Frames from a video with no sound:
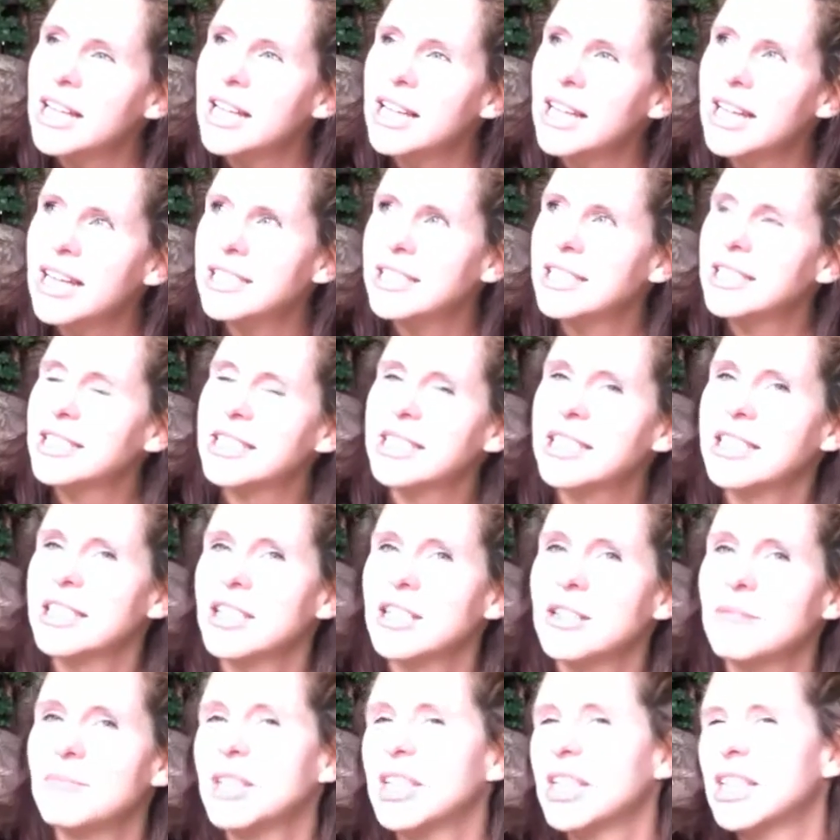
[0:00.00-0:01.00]
let's
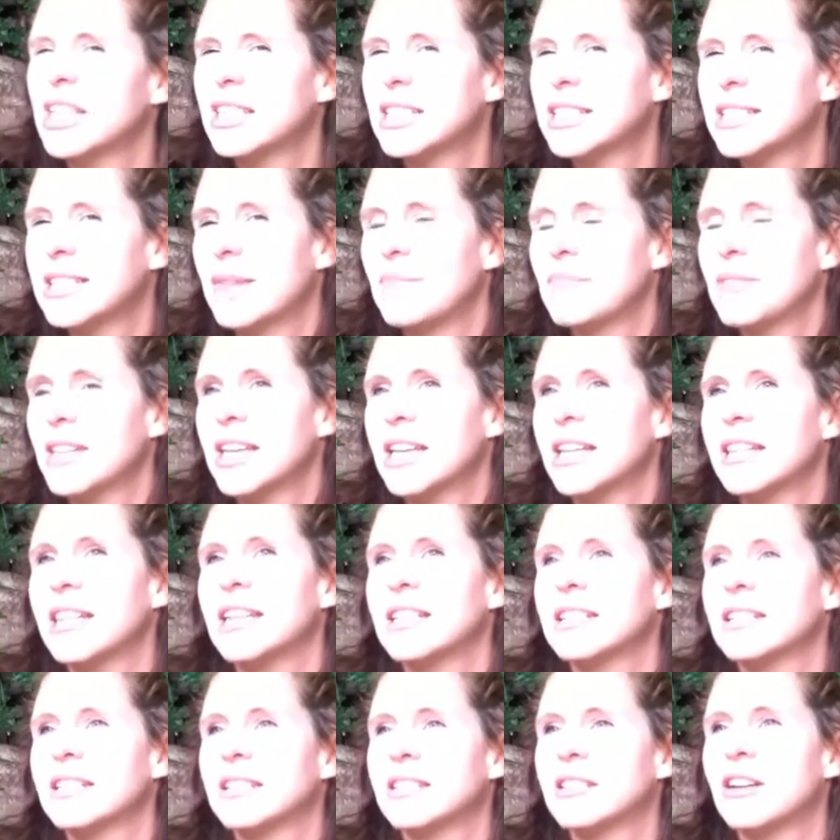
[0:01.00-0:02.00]
assume that it's something
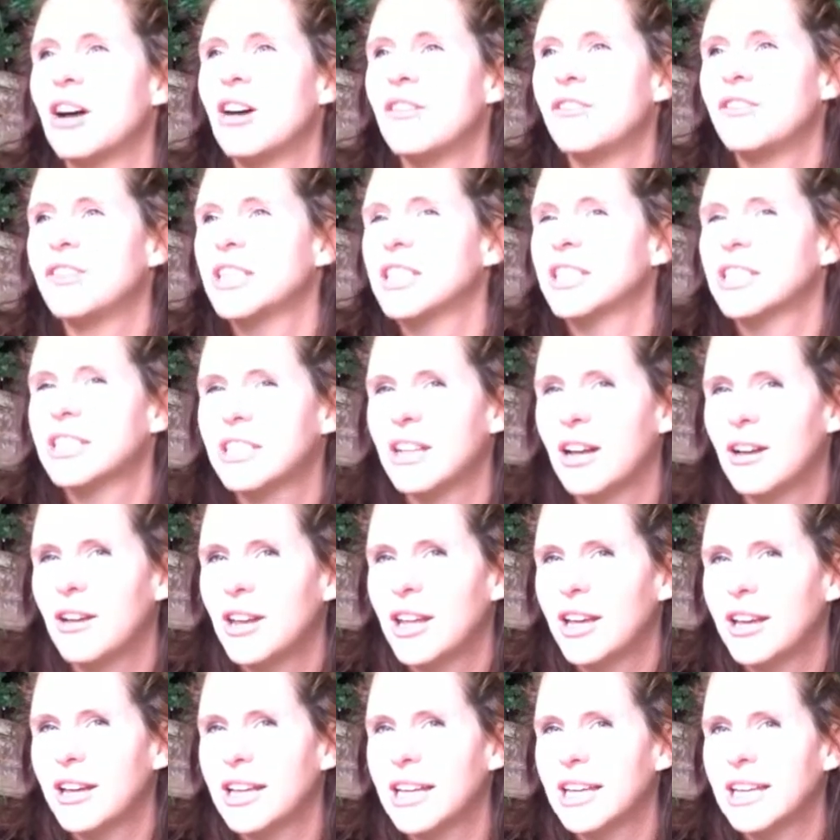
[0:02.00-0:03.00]
that's often a
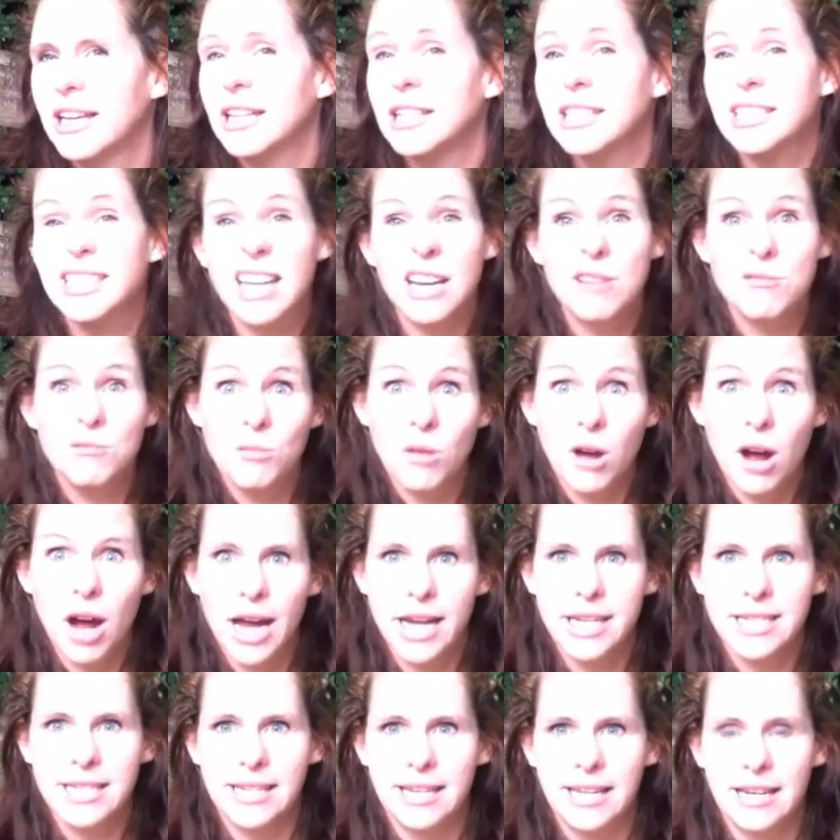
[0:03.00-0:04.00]
solo gig. Let's say
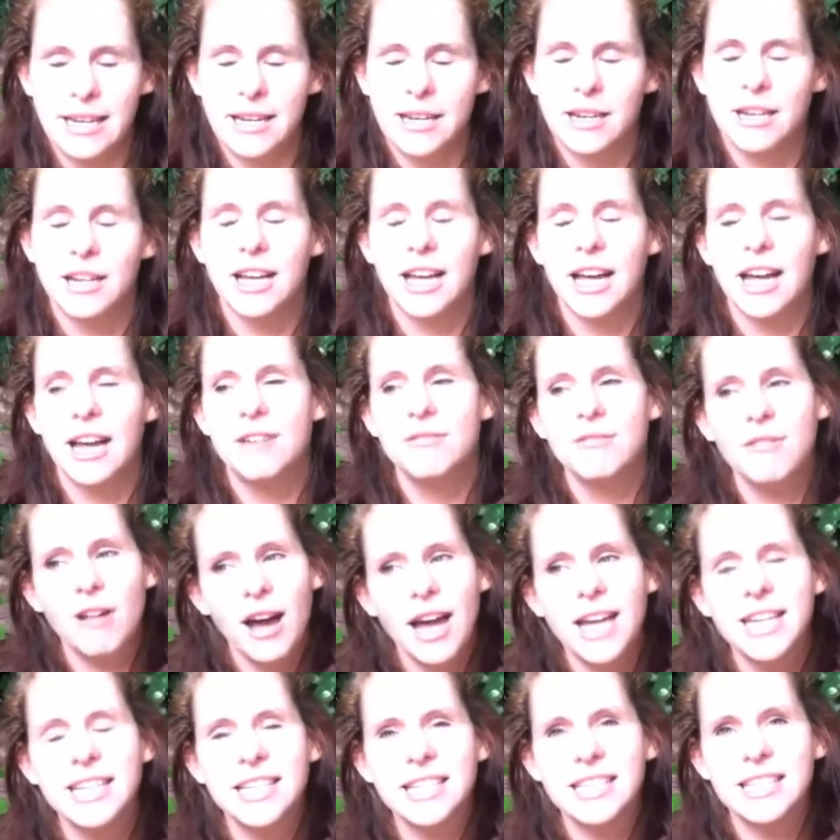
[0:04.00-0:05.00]
writing, okay?
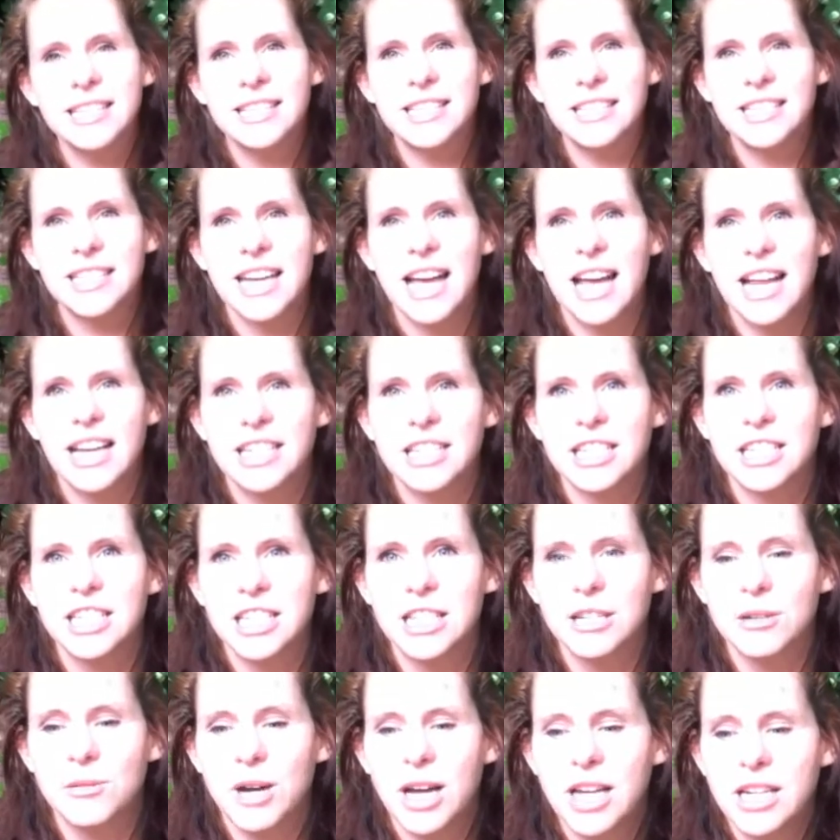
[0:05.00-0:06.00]
Writing is a
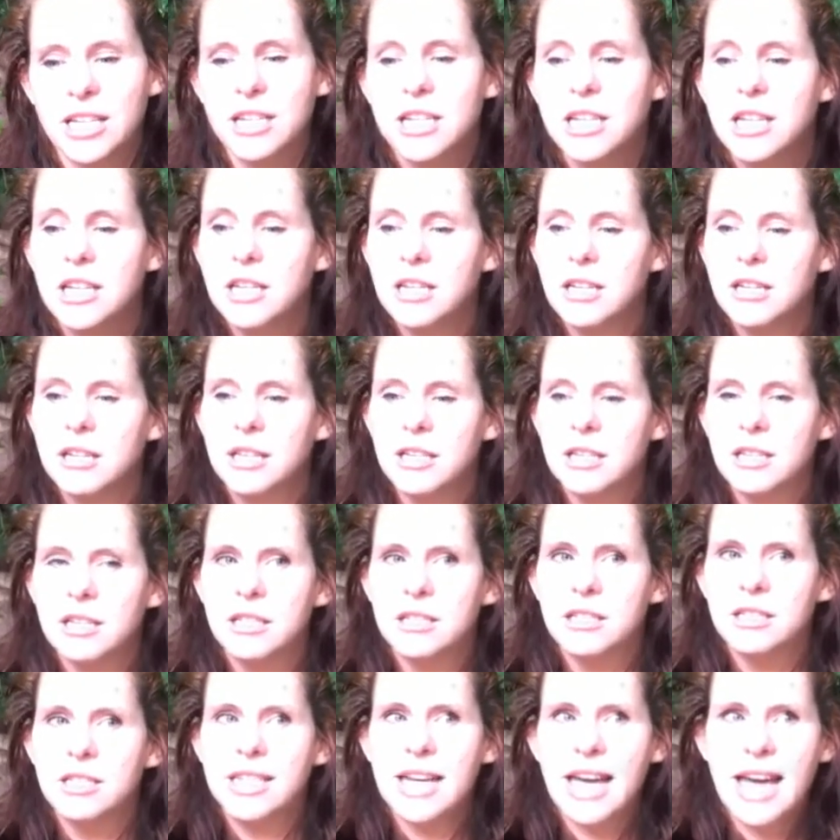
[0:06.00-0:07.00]
challenging one
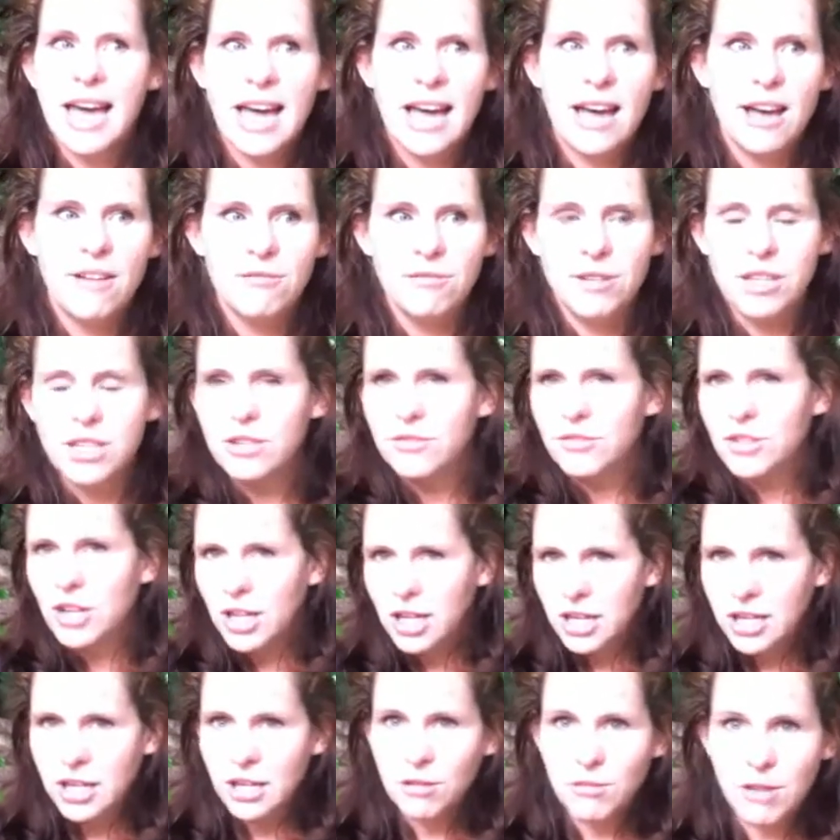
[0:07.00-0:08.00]
to have when you've
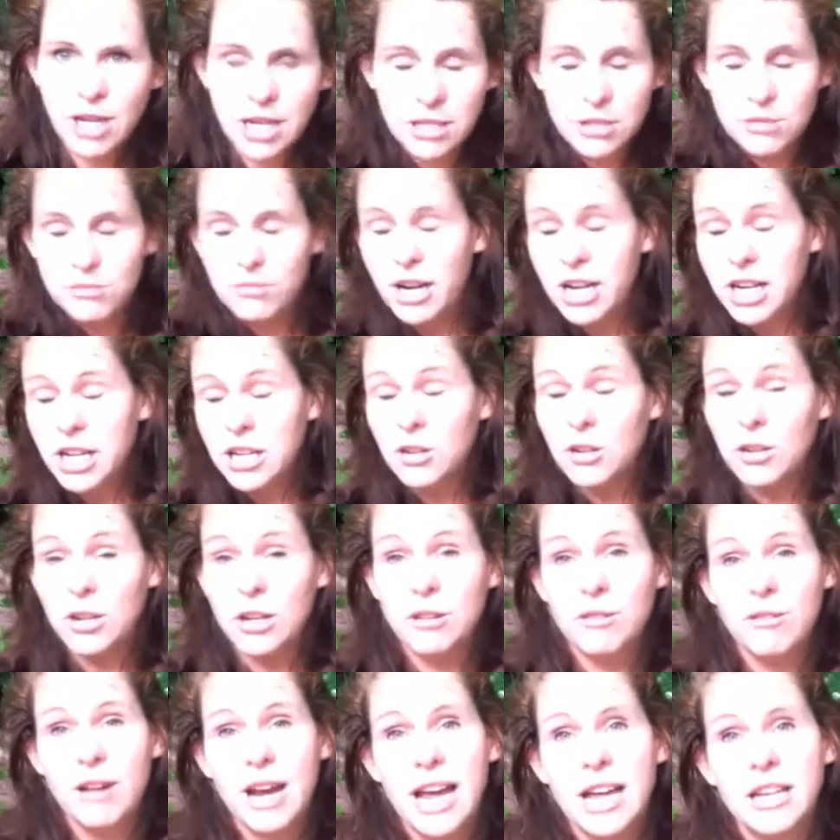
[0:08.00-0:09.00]
got little ones running
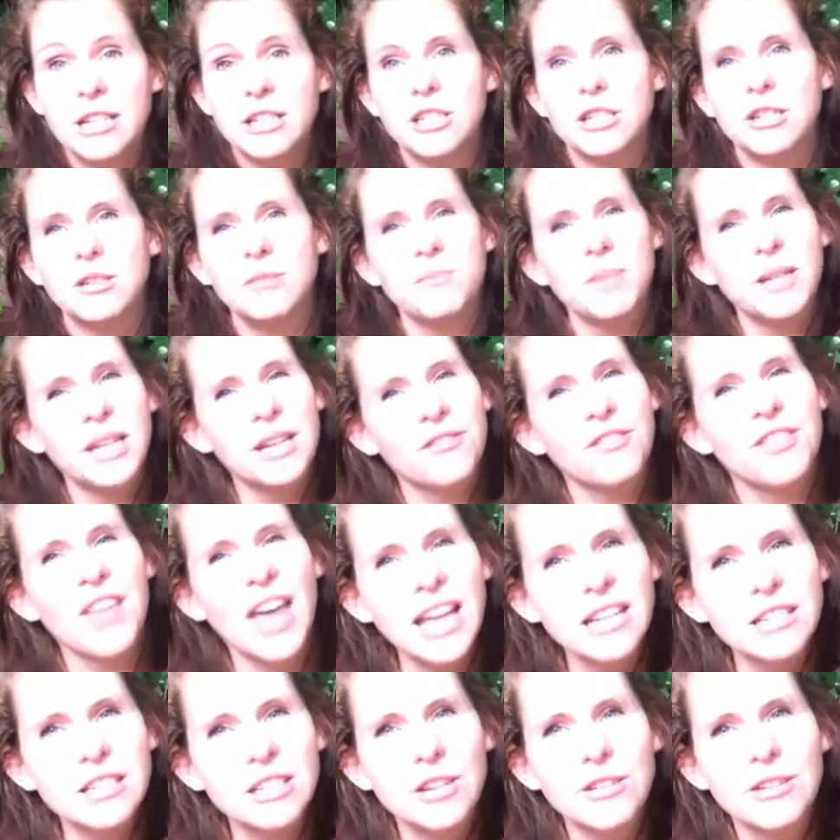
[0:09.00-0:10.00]
all around you. But if
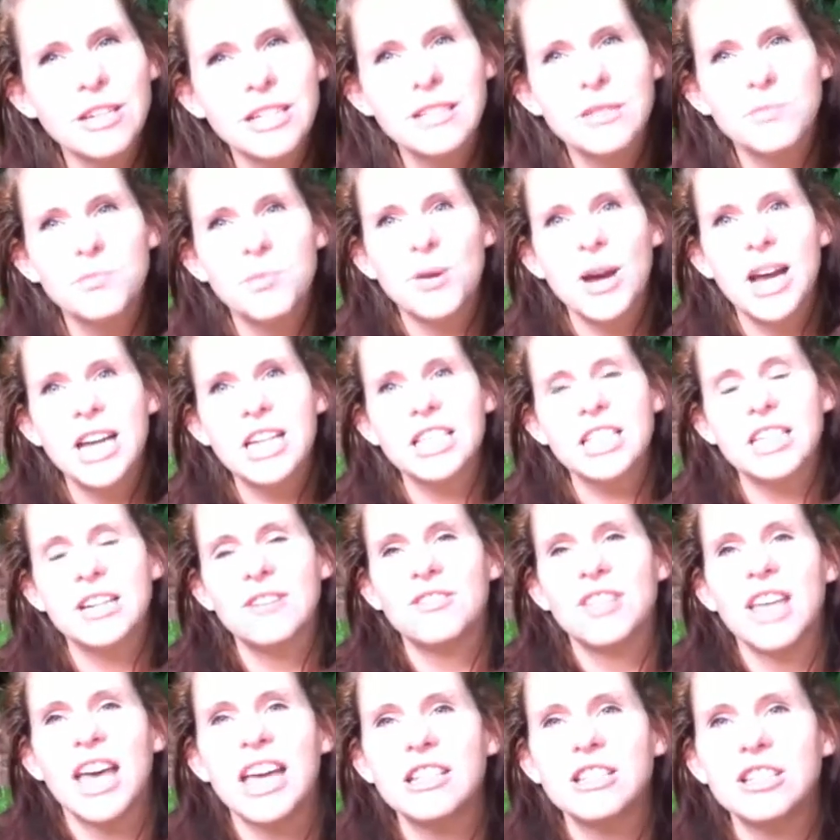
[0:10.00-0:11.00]
that's your inspiration,
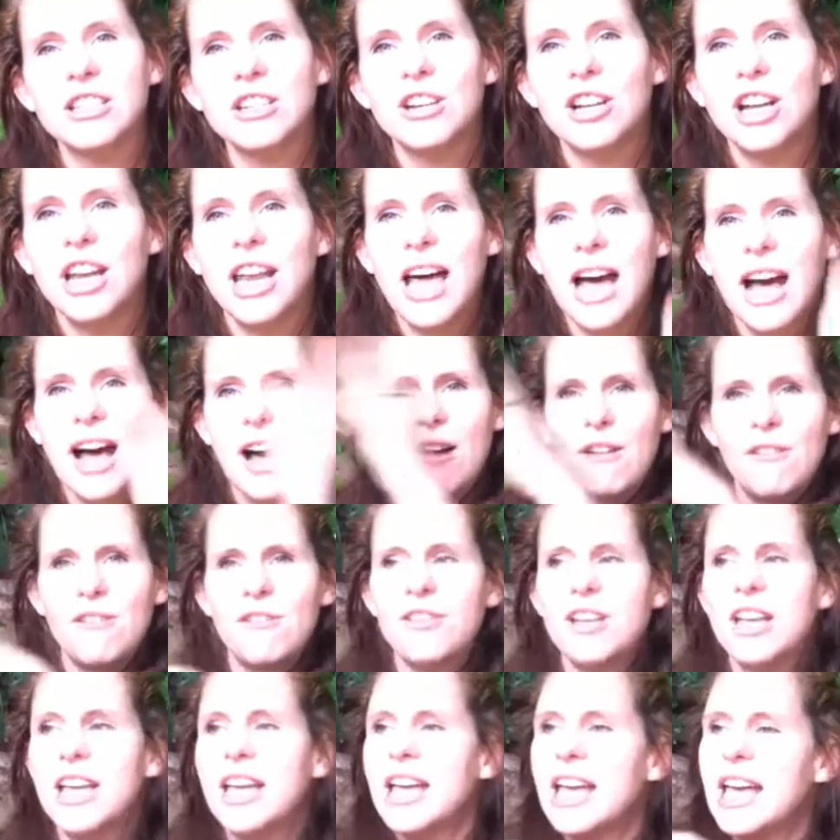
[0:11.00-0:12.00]
if that's your
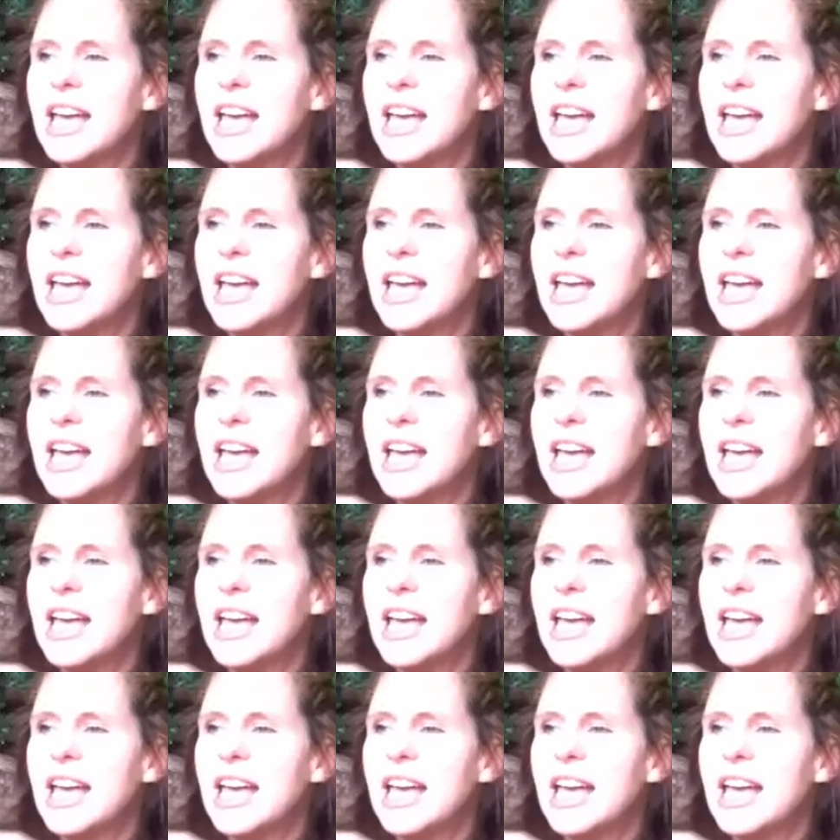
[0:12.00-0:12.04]
love,